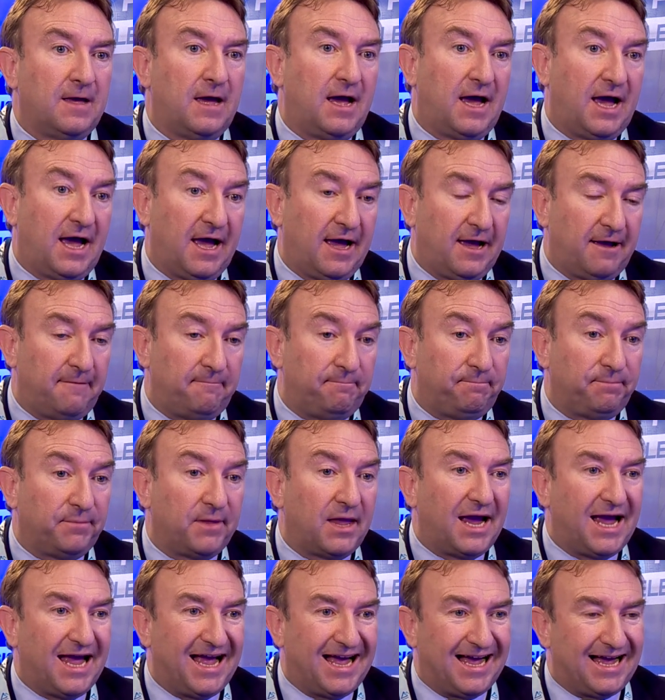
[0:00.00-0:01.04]
a
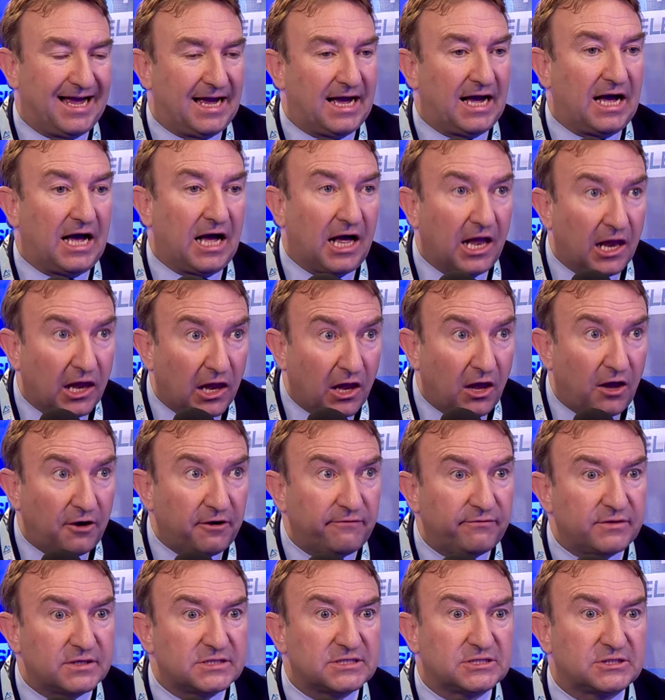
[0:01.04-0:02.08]
lot
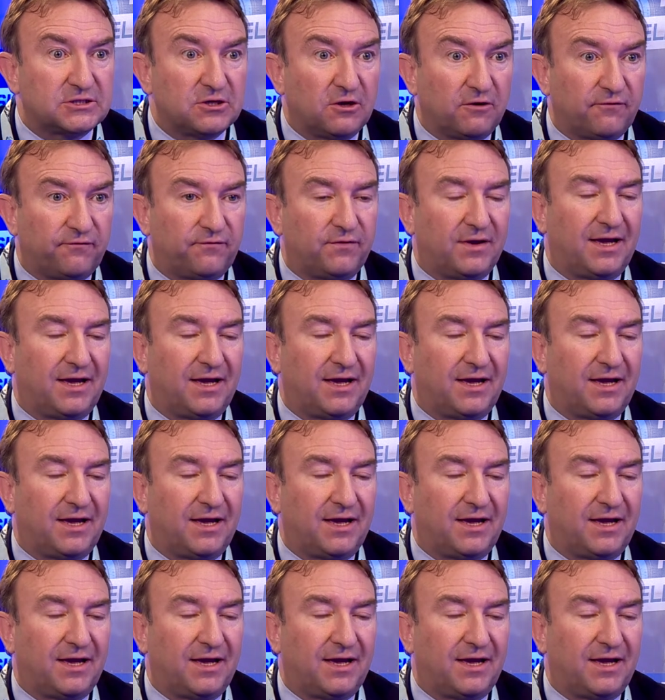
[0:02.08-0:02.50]
of the stuff,